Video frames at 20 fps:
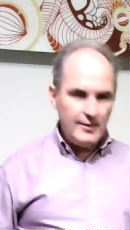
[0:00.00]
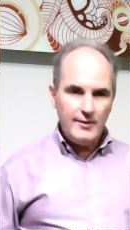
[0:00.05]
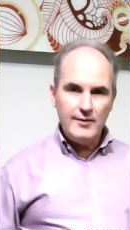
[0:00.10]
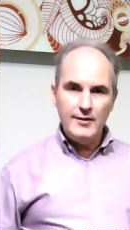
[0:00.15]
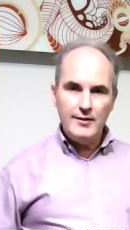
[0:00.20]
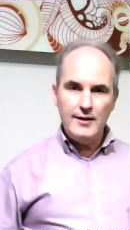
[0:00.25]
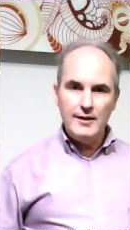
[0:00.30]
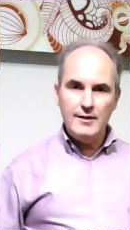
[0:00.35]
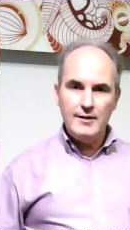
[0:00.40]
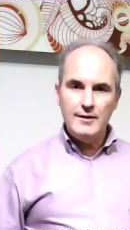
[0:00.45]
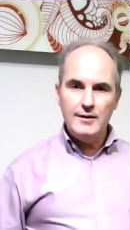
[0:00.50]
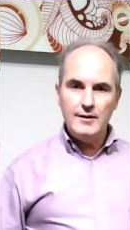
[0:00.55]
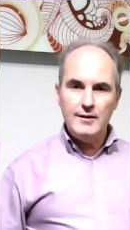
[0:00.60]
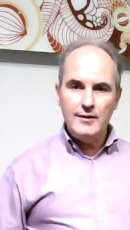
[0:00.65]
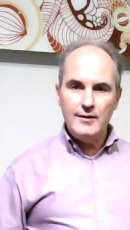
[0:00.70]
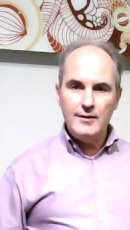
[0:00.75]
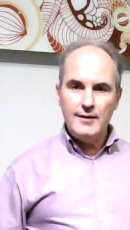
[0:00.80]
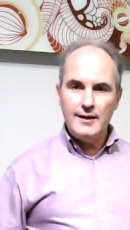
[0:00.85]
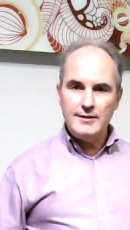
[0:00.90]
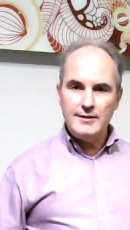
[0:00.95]
then
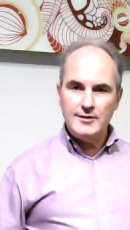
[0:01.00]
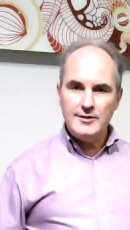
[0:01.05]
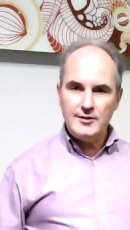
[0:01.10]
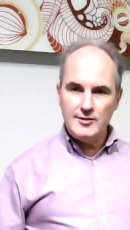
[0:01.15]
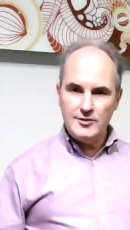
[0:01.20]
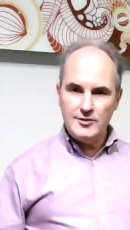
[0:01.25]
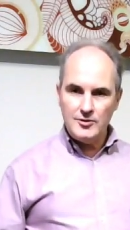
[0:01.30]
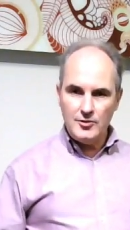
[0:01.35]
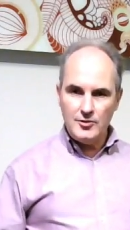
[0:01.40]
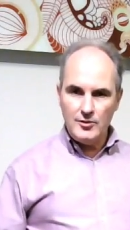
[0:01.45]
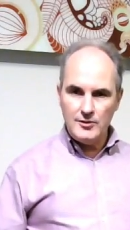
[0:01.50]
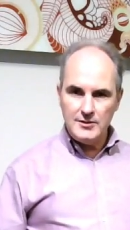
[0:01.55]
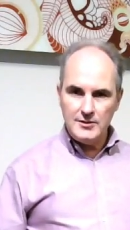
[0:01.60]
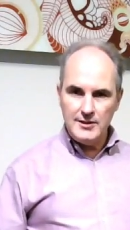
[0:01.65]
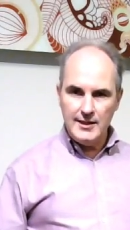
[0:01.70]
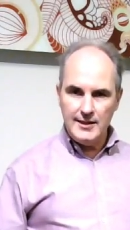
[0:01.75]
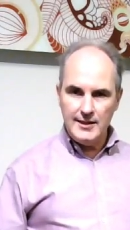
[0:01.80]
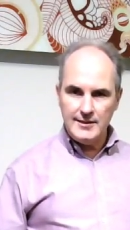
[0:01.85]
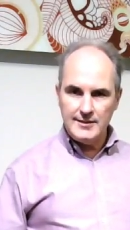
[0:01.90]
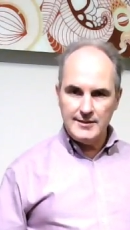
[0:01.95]
that's the strong
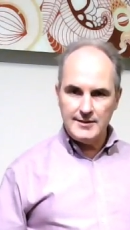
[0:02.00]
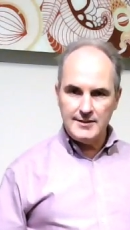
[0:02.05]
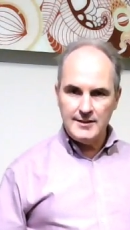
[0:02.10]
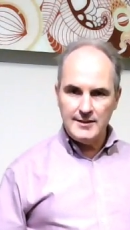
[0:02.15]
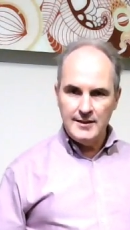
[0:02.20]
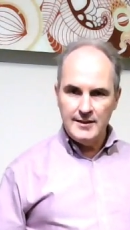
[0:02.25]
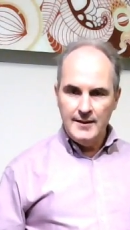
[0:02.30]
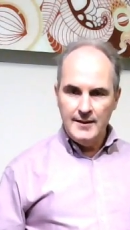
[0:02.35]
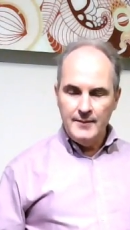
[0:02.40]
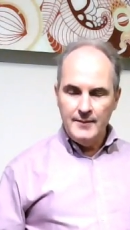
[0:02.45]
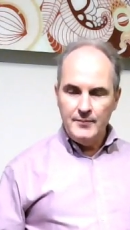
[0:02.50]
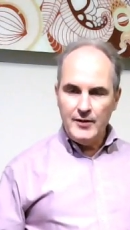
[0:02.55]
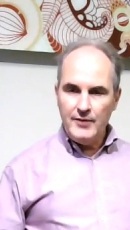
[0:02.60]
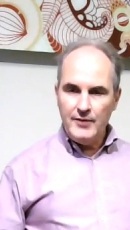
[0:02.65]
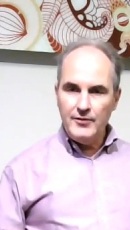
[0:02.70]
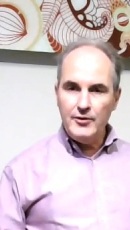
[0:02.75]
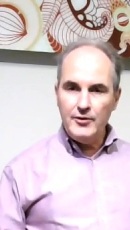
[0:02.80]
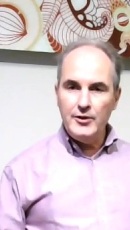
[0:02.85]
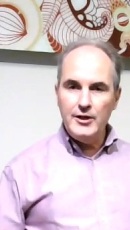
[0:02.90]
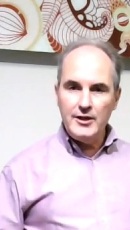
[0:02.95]
test. Now
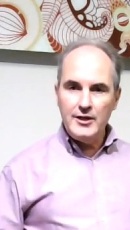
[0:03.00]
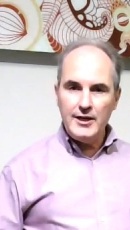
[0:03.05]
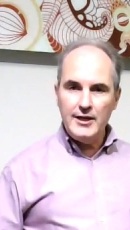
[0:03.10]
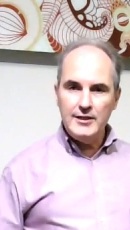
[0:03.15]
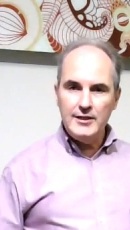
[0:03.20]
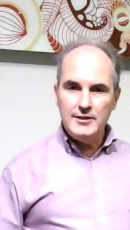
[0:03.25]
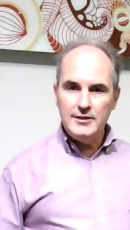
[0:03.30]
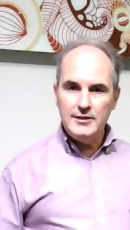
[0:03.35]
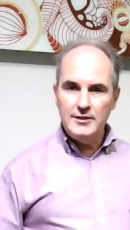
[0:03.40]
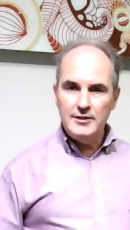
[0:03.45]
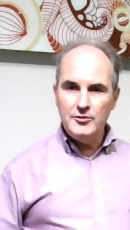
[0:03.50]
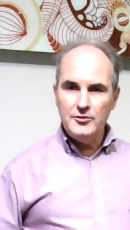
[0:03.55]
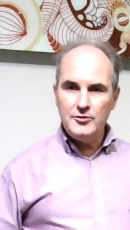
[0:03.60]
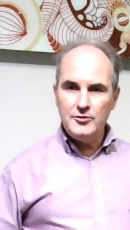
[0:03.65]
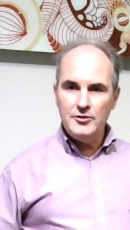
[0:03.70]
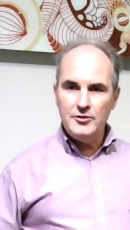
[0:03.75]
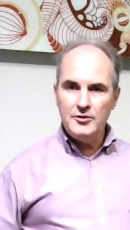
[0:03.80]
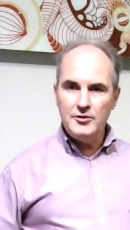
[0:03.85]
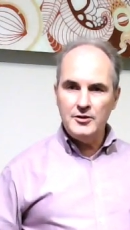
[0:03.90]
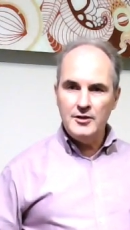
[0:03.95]
very occasionally you
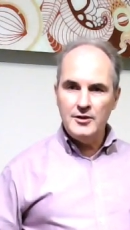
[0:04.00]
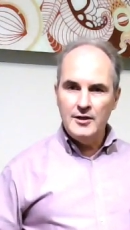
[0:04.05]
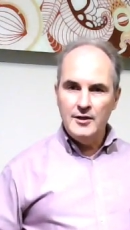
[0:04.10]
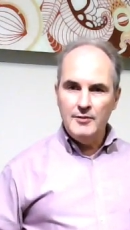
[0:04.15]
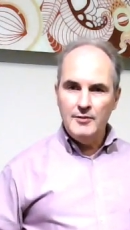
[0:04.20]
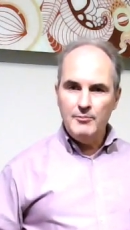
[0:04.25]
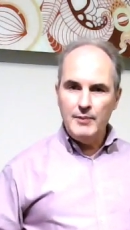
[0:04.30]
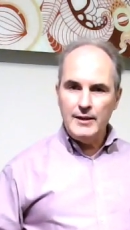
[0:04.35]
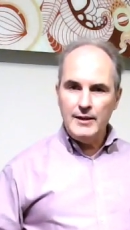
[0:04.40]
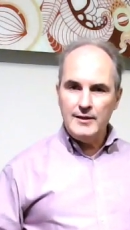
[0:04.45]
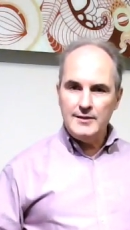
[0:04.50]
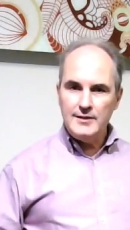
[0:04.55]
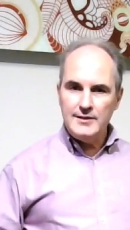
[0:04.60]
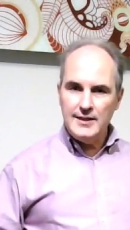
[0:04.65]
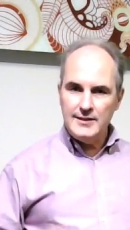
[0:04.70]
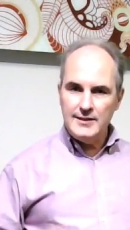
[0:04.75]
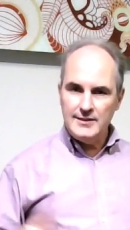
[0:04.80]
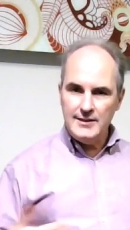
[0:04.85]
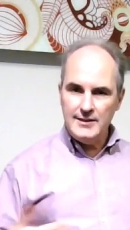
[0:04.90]
can make the test